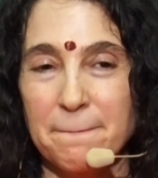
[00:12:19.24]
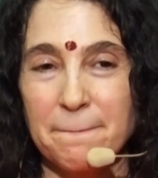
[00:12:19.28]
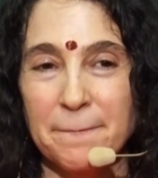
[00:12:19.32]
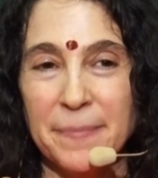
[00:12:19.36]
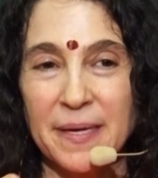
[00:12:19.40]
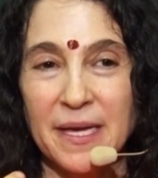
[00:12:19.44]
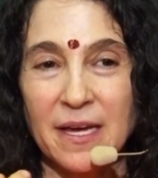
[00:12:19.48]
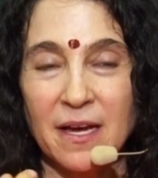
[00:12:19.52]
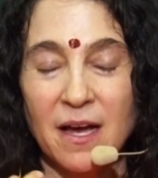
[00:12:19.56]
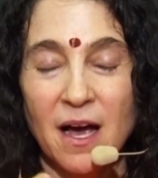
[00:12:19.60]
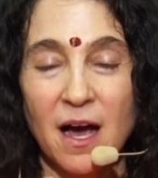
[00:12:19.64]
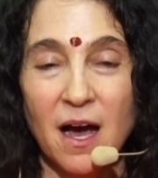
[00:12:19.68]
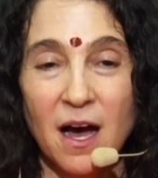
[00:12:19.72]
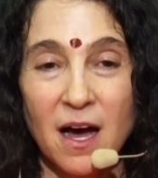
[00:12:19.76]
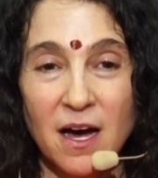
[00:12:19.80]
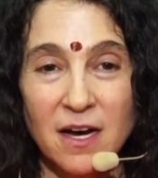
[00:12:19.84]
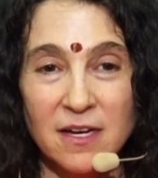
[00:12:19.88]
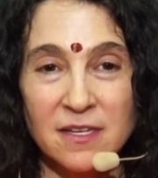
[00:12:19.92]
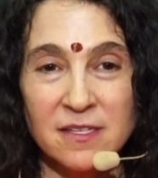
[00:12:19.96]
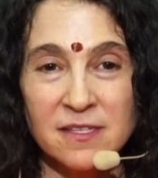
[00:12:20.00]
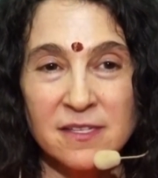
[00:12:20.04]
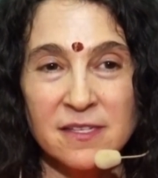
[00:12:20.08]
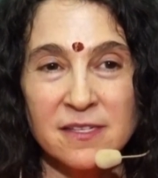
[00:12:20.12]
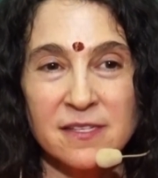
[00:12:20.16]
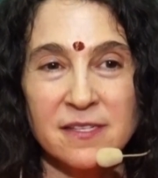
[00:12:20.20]

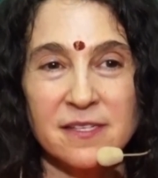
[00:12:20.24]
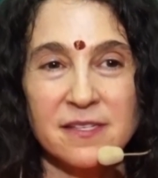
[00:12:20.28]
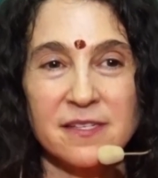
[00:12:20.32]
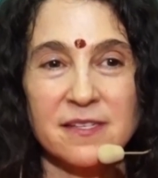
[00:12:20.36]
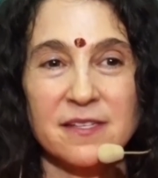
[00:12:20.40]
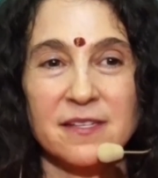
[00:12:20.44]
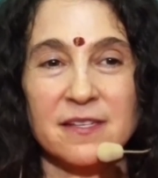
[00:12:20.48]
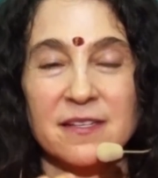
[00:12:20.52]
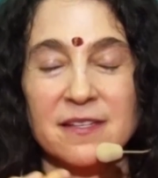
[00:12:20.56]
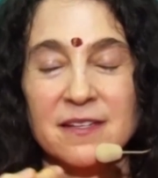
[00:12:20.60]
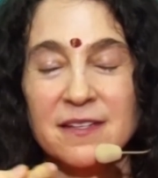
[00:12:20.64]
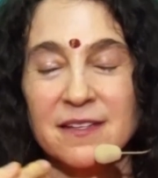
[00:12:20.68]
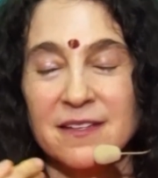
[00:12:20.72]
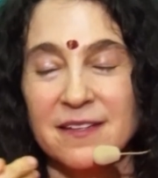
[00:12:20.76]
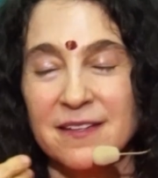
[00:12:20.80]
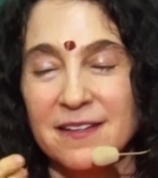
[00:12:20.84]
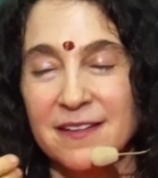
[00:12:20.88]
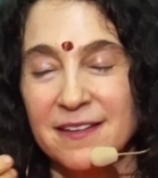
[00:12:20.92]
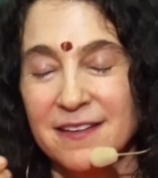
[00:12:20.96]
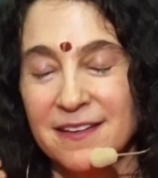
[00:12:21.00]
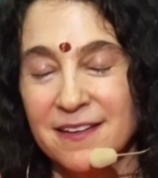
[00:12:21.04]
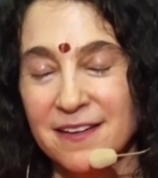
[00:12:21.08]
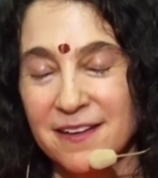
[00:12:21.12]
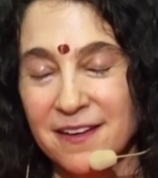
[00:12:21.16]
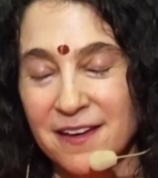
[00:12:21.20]
Because
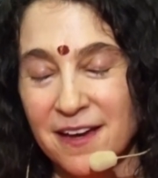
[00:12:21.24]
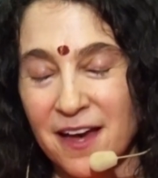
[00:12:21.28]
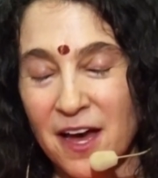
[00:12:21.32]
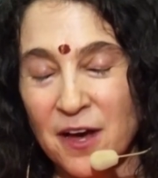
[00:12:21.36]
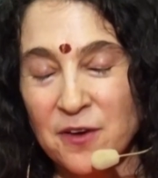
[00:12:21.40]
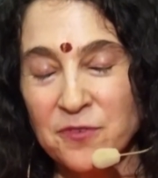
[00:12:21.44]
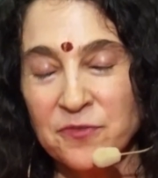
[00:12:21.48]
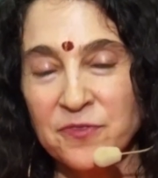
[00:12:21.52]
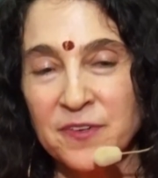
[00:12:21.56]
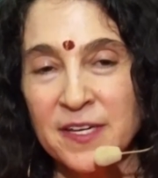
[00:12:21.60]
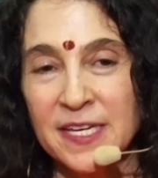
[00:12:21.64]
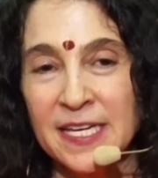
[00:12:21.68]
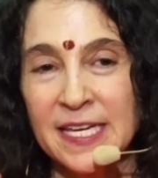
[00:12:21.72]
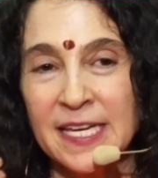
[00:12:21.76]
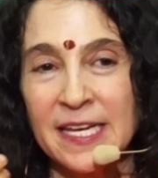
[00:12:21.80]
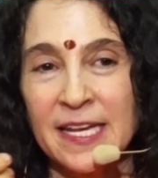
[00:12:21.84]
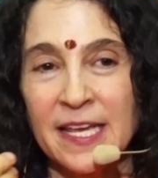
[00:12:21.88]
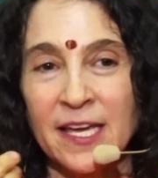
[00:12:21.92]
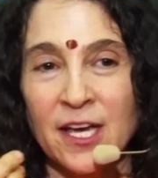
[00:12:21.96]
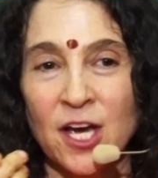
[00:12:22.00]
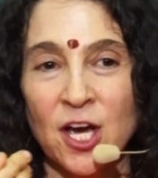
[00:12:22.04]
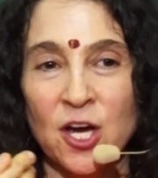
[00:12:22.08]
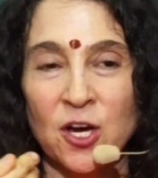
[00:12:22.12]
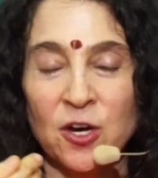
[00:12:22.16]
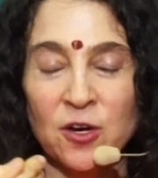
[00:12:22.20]
of
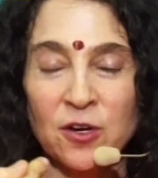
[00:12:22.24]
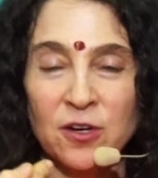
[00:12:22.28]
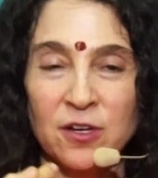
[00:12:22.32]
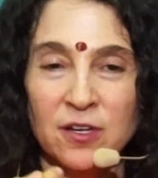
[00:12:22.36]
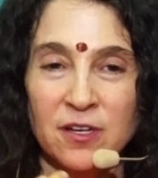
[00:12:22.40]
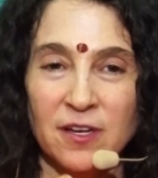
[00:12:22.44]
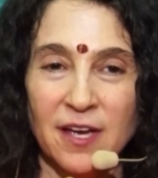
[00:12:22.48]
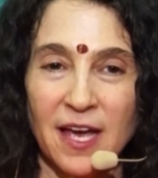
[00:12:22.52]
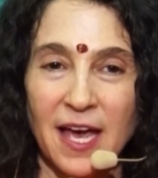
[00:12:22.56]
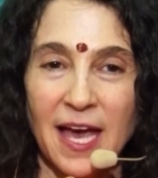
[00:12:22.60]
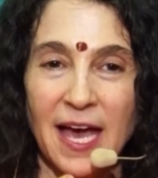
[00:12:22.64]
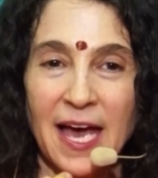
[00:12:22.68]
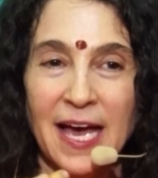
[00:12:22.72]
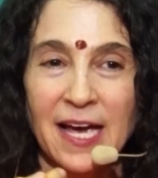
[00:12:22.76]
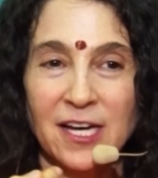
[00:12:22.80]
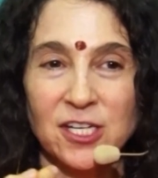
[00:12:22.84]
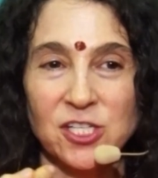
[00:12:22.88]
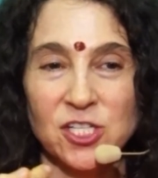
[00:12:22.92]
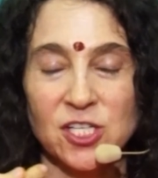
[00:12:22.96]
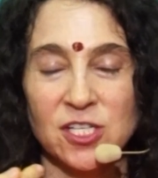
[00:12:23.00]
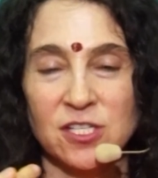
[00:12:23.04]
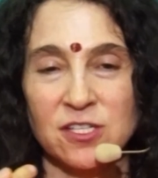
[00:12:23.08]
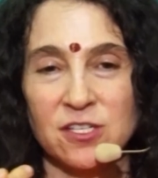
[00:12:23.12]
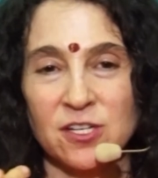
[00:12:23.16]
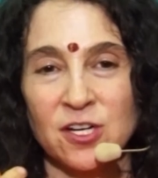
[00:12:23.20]
needing our
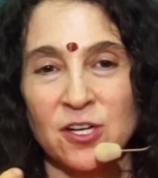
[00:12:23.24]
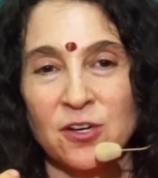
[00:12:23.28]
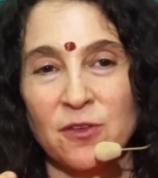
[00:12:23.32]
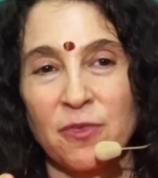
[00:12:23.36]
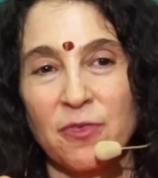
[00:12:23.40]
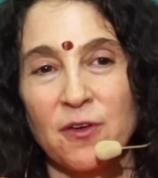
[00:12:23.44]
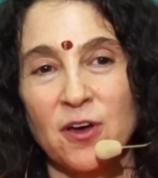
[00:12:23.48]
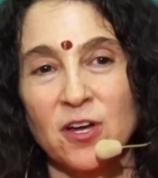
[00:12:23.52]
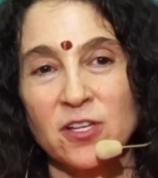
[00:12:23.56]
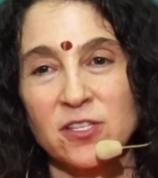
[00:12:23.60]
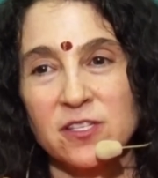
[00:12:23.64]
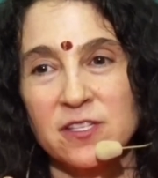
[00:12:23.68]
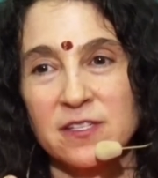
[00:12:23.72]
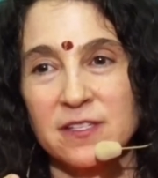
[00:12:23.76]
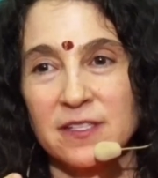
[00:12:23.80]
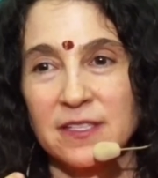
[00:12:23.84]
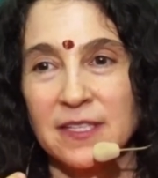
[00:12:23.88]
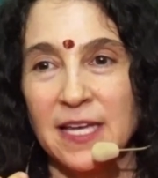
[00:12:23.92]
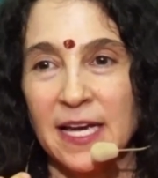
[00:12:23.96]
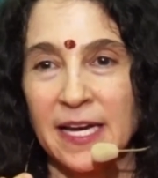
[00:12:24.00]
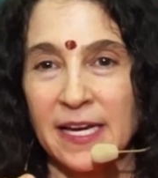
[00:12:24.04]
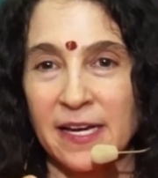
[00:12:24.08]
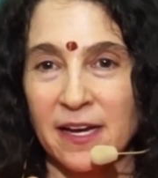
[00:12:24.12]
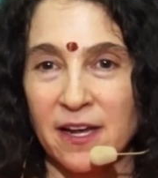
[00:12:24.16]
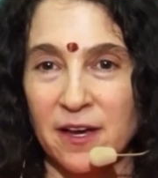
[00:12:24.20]
actions and our thoughts to
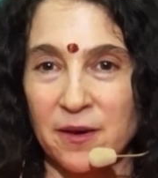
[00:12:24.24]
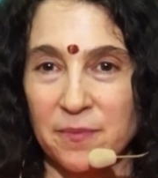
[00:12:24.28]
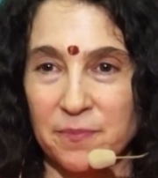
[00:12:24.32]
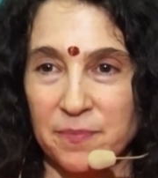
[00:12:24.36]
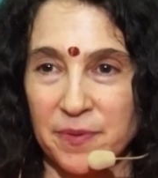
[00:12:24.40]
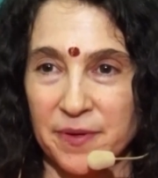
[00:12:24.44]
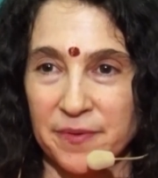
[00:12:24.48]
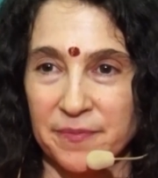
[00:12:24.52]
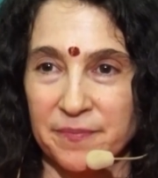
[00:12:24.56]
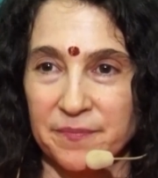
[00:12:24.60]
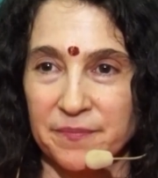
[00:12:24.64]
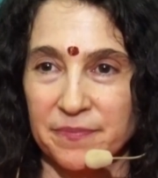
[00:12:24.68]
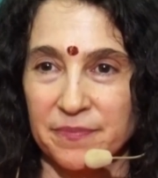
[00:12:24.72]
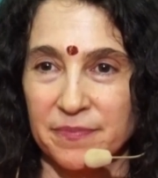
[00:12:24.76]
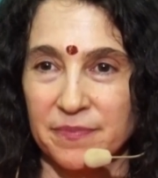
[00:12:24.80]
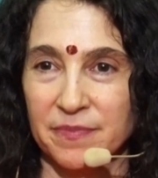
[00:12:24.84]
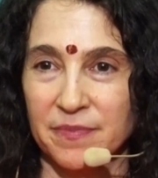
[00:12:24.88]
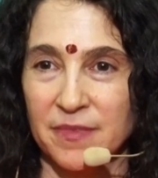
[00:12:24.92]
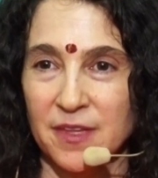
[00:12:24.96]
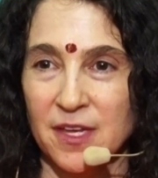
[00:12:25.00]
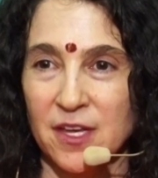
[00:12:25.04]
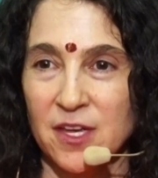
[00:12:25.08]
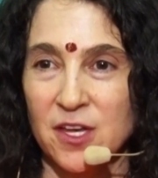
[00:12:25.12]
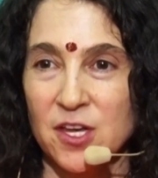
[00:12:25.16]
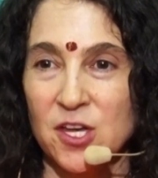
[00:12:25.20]
line up.
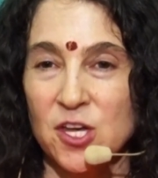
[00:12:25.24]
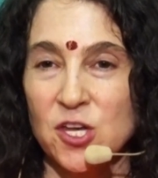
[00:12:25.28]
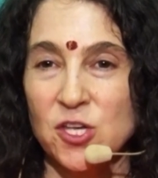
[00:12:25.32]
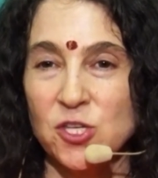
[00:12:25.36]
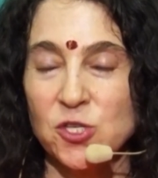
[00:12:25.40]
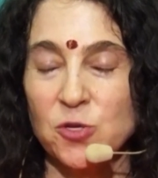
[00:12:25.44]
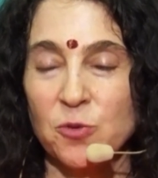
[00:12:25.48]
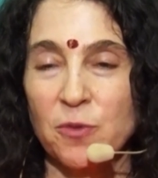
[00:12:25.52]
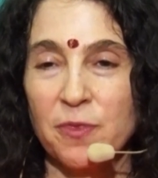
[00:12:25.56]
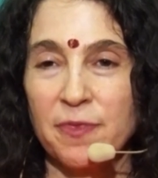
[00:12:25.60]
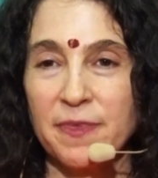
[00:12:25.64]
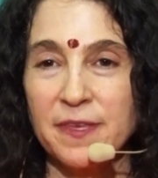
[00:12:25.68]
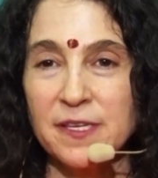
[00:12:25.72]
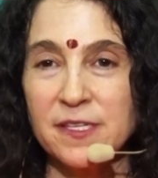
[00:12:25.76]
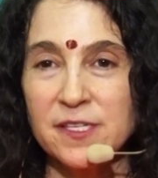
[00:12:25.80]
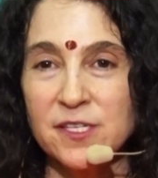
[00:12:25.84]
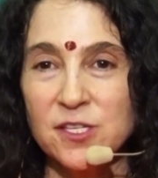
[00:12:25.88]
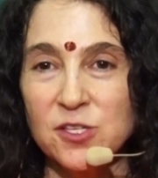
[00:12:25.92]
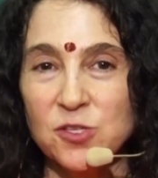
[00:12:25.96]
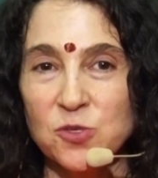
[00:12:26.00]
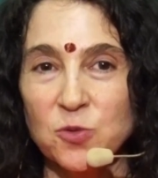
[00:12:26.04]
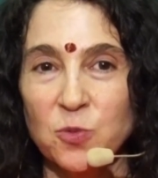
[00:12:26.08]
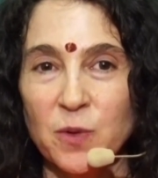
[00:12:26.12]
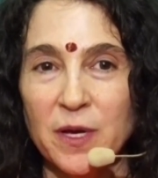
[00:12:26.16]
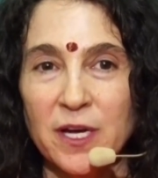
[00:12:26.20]
So this
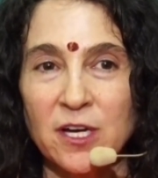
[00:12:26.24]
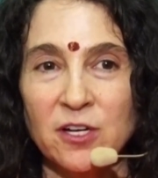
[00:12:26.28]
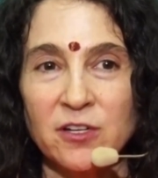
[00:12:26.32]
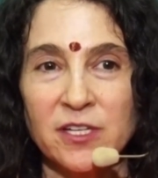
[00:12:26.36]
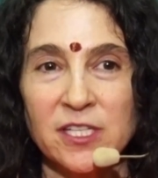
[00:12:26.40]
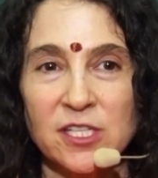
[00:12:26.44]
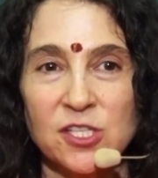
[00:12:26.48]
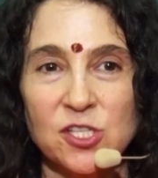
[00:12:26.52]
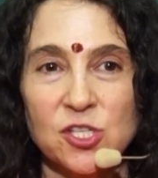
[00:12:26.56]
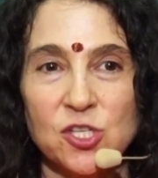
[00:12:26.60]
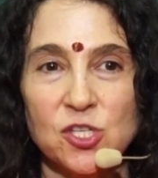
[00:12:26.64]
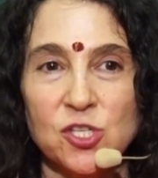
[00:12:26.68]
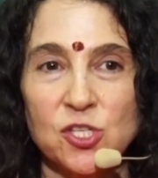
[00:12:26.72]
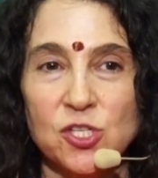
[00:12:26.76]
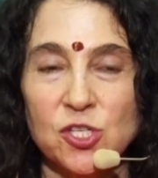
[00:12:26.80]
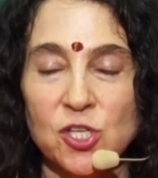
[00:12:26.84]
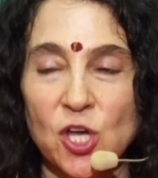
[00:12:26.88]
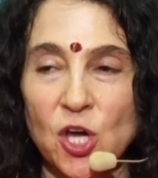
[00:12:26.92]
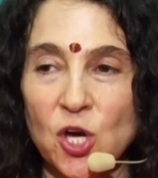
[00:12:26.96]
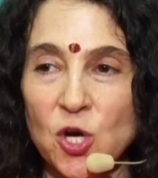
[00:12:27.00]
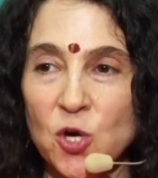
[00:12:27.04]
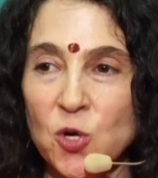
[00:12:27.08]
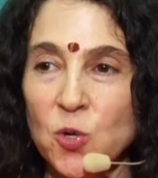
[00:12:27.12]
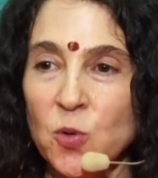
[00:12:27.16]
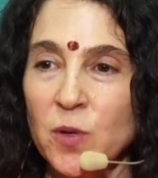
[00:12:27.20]
is where it's
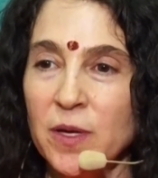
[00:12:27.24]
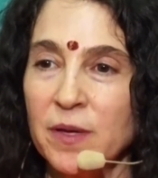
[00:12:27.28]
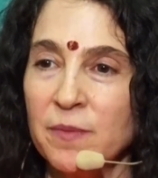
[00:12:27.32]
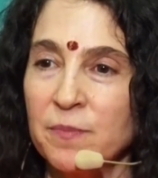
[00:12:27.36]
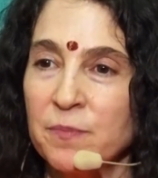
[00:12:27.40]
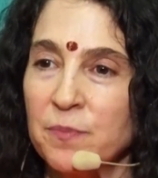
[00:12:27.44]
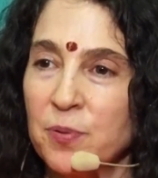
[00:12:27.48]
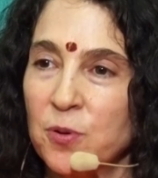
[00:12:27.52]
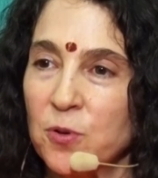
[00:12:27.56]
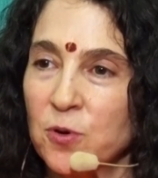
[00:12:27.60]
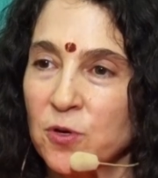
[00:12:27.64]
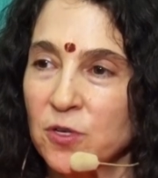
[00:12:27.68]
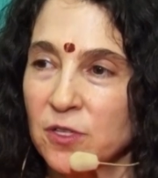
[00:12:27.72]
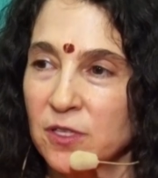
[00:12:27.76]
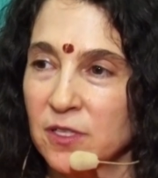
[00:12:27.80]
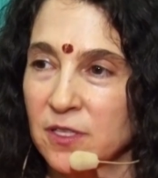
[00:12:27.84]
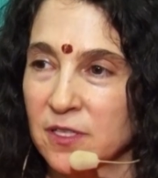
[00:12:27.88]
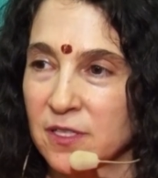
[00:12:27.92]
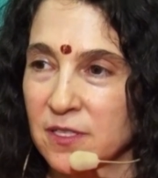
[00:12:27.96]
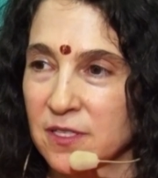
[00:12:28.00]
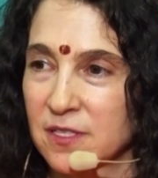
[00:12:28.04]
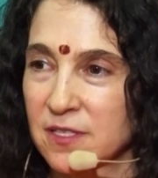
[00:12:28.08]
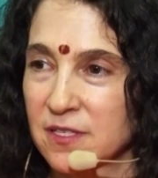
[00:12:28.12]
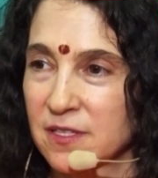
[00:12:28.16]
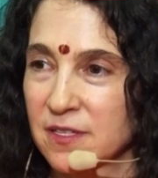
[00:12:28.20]
so
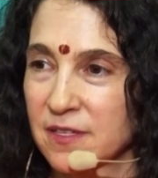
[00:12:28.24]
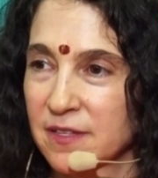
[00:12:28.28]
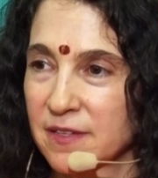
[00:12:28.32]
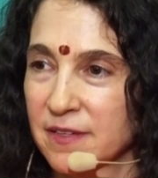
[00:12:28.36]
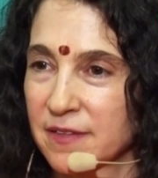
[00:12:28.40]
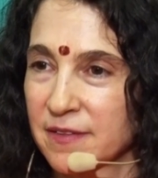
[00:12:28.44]
important.